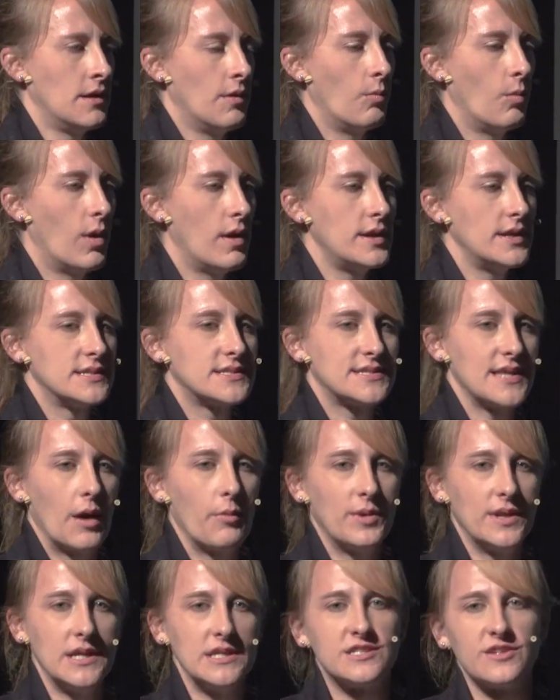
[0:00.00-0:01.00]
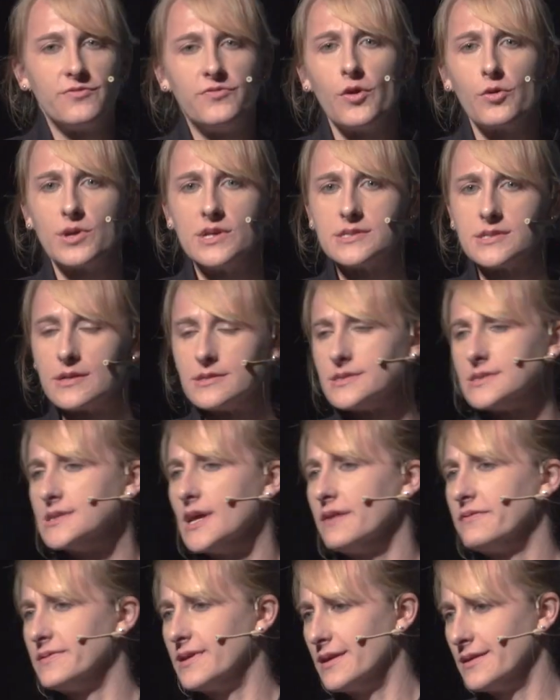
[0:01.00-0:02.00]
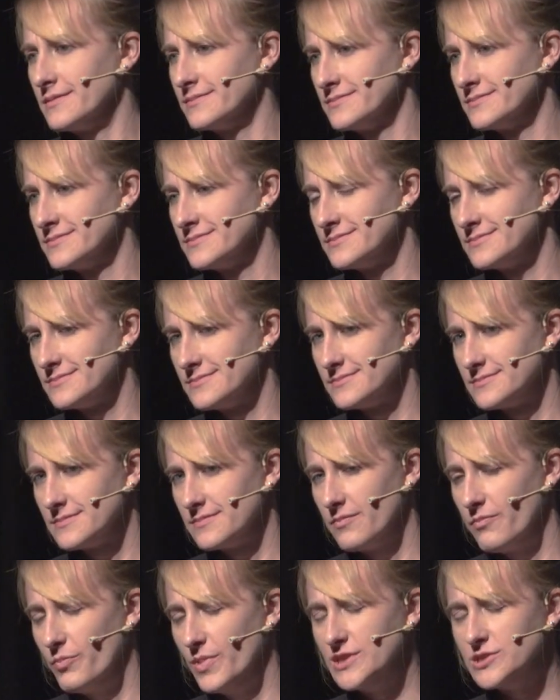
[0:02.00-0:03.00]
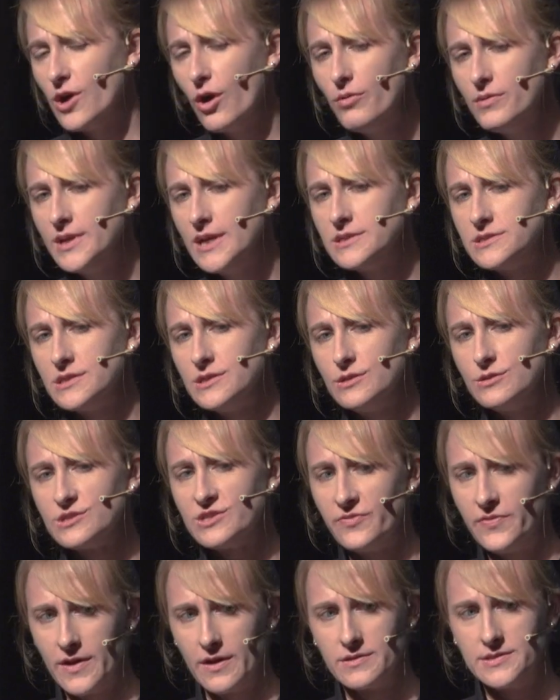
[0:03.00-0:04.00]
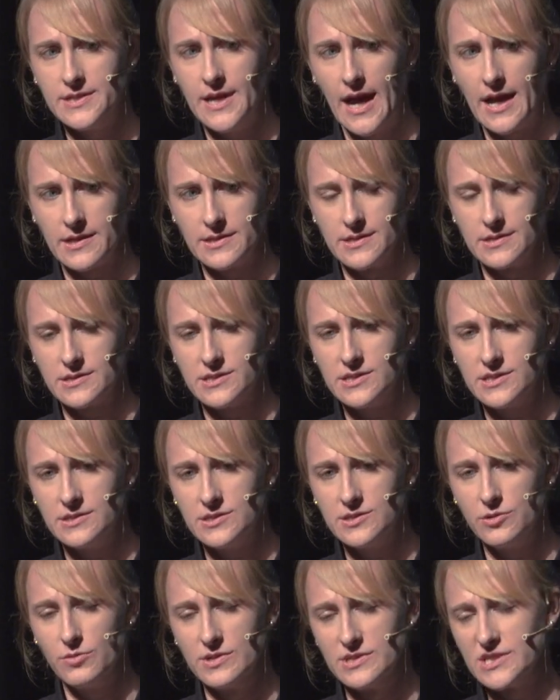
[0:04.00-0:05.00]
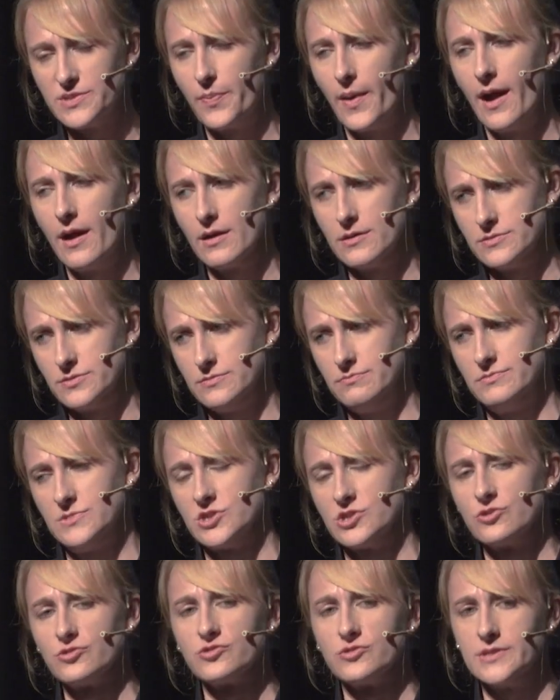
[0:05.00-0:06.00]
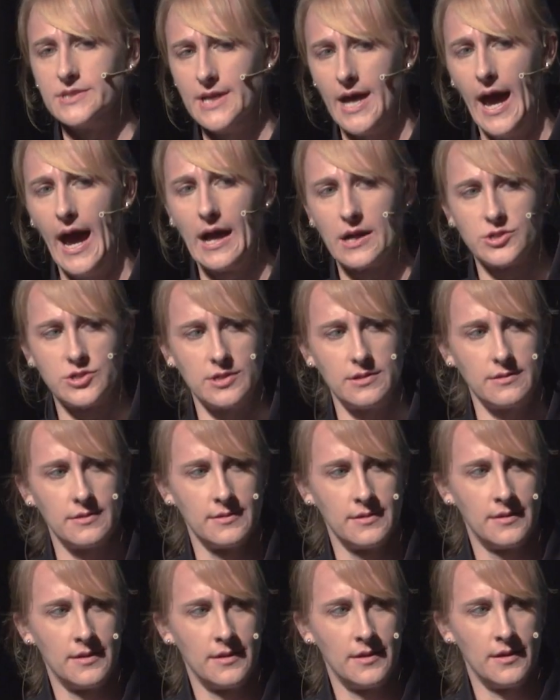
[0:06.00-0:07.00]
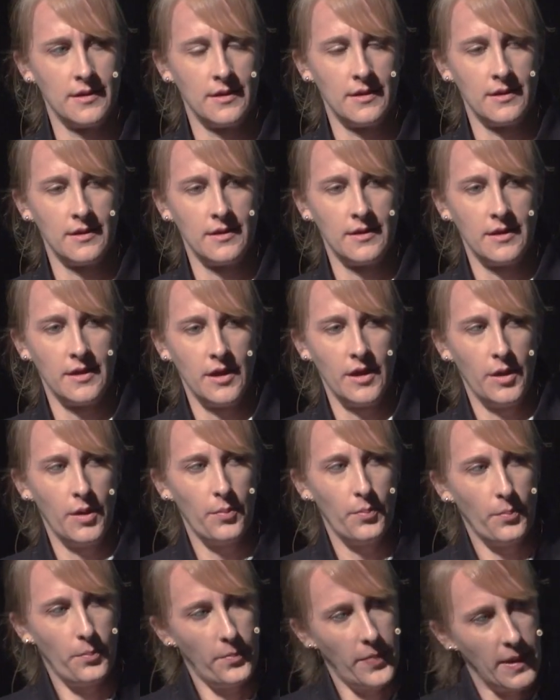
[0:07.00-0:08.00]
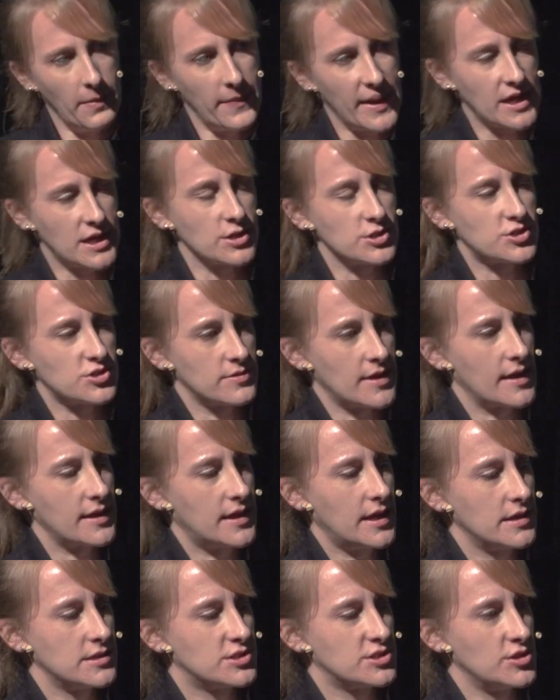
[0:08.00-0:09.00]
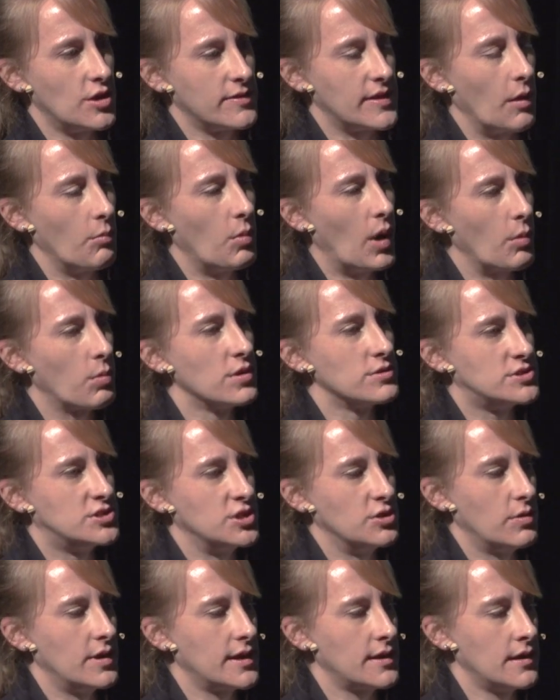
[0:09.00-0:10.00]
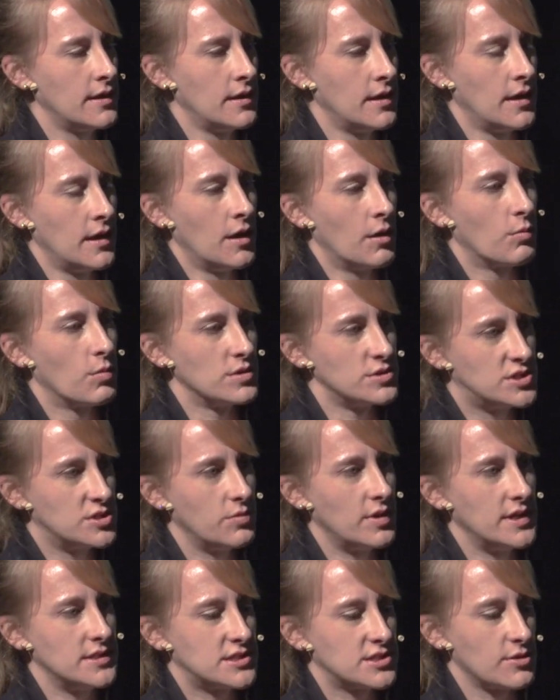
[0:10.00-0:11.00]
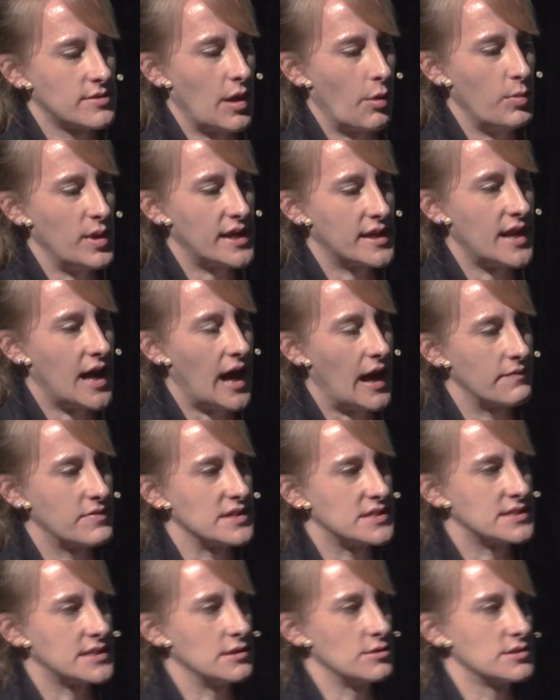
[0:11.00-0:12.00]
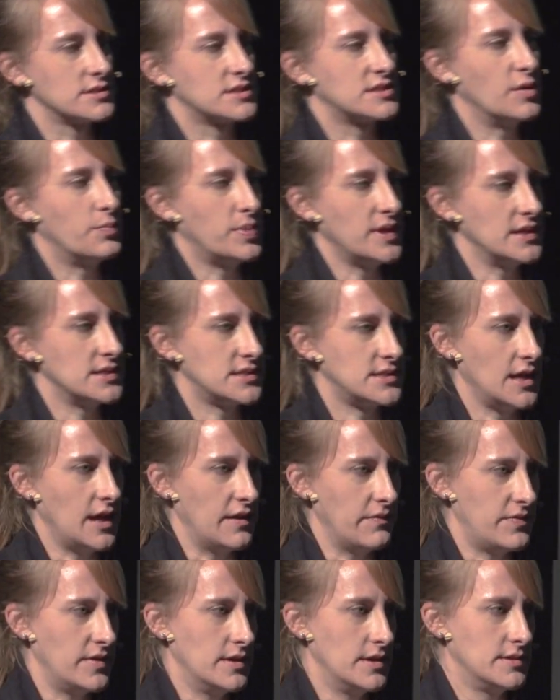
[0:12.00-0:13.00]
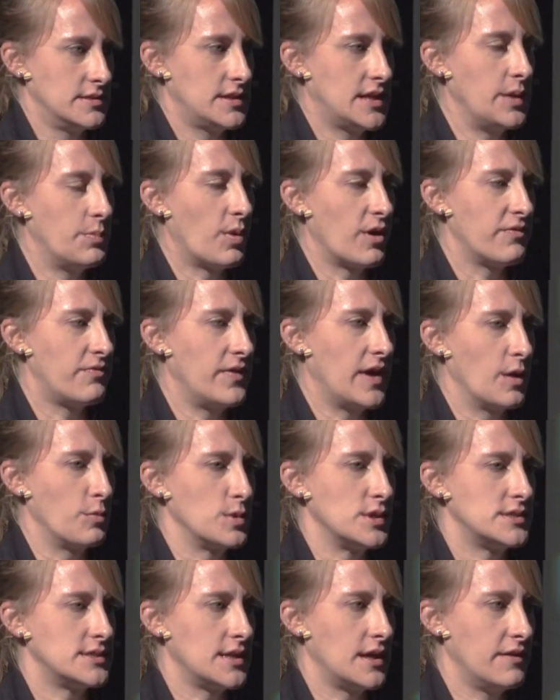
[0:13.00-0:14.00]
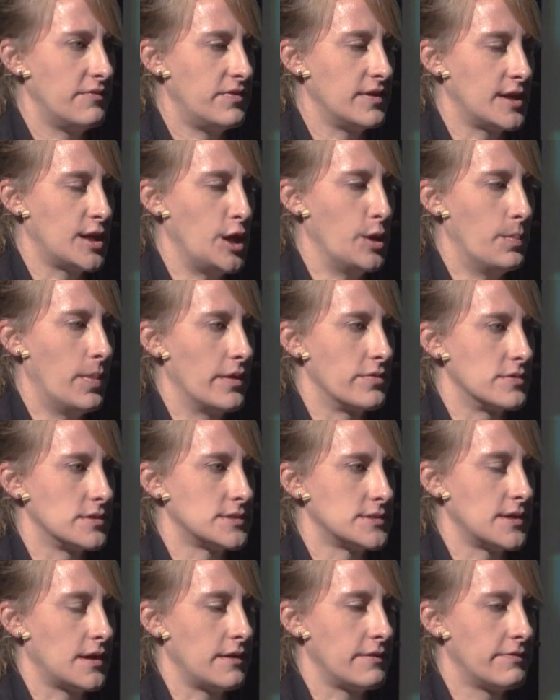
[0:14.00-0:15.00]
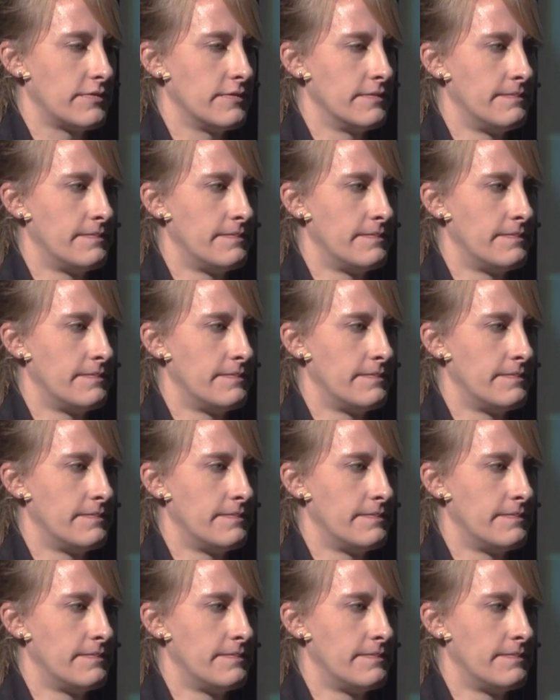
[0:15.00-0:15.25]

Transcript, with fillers: One is that we need to focus on safety. We don't need to use fear tactics to inspire children to action but making sure that kids know that what we're doing, we're doing so that we can have the skills to be safe, keep our family safe, and keep others safe.